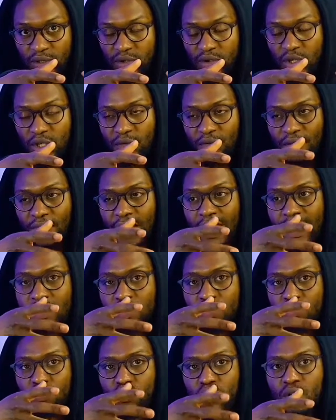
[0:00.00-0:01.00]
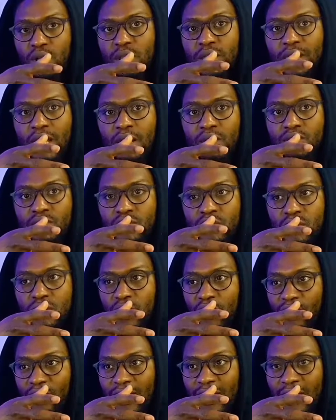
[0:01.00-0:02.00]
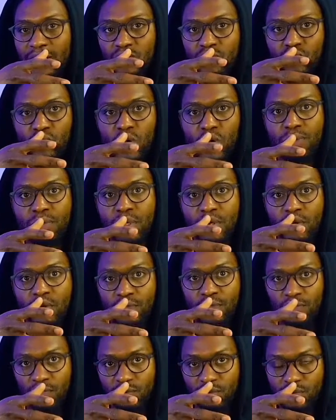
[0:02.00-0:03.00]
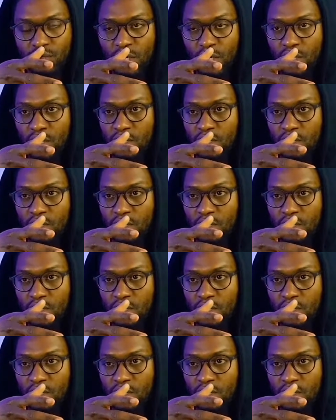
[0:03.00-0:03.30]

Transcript: So if he has 1,000, if he has 1 million views,